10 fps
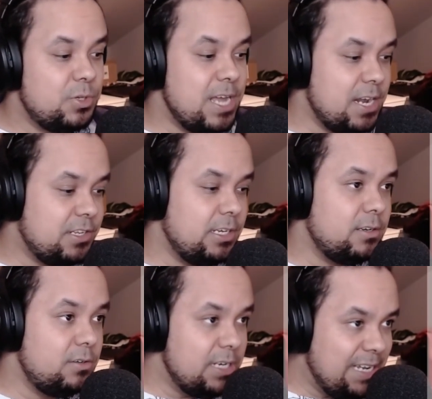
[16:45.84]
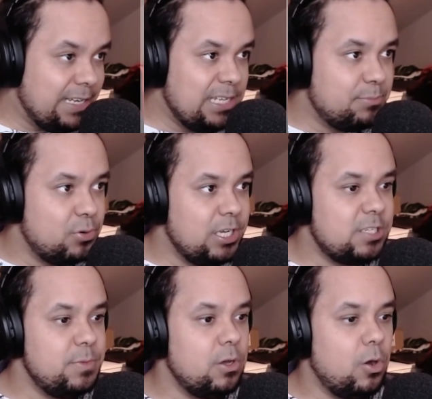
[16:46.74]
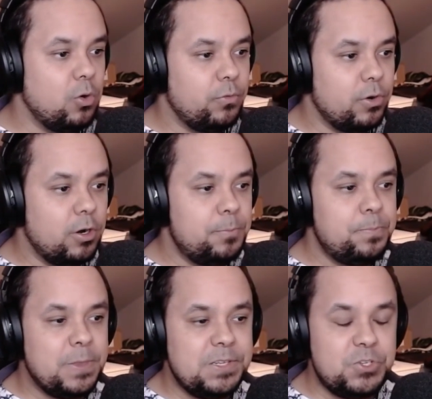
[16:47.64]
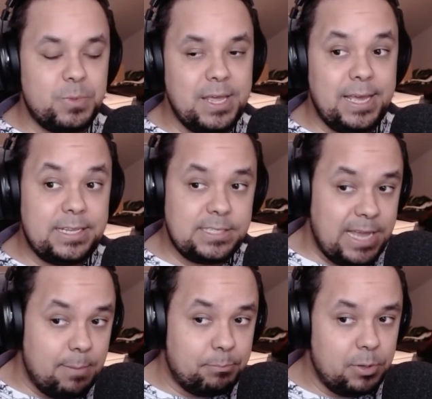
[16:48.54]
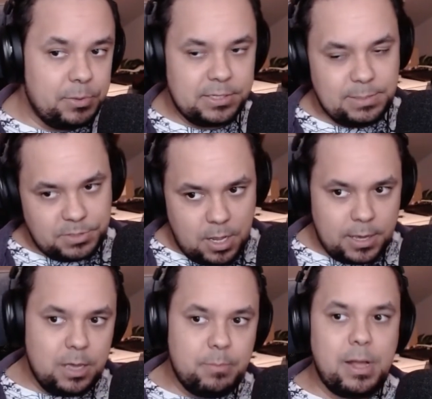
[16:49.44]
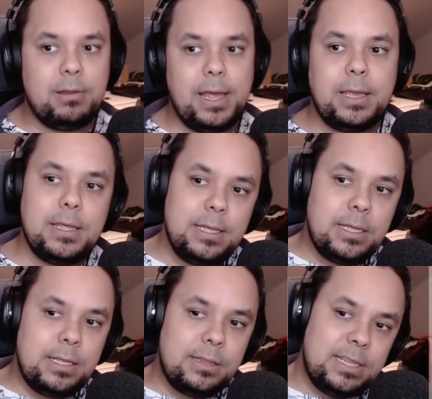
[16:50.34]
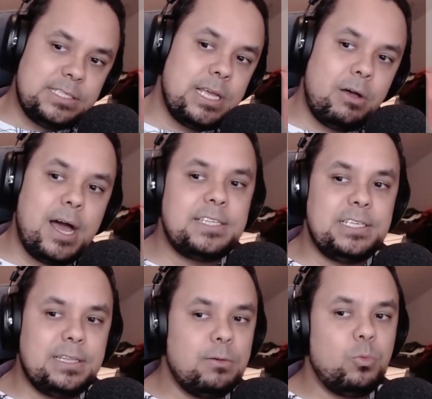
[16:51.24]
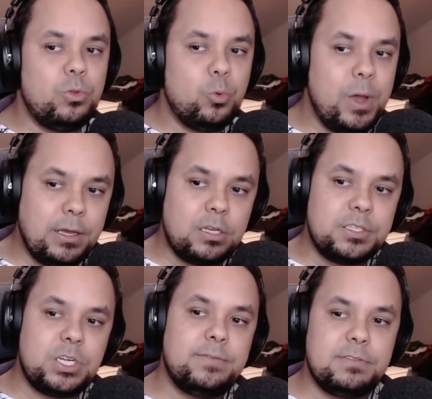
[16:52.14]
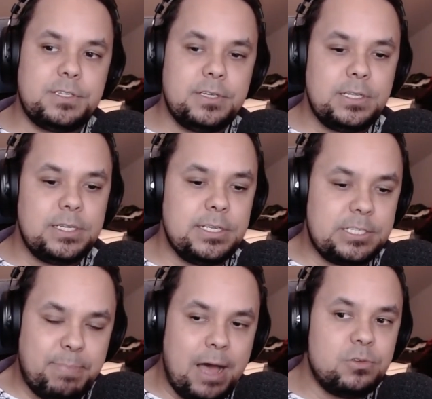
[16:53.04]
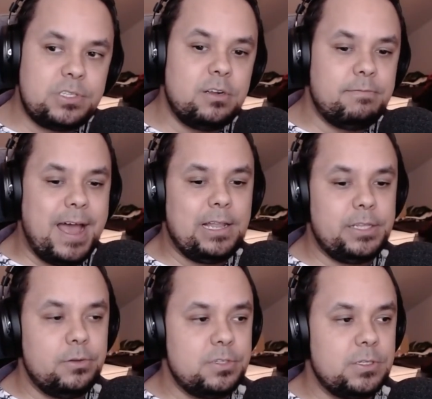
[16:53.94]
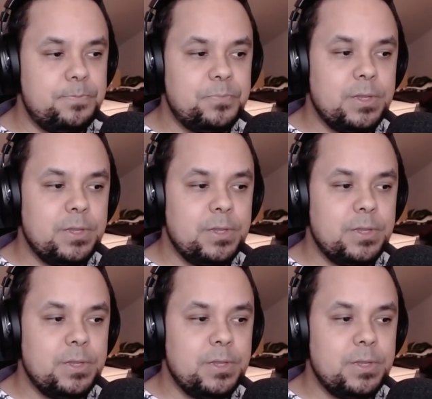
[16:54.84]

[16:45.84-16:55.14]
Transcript: Which actually neatly brings me over to my example, because I'm talking about, like, this is how I see that the way the conservatives espouse their values.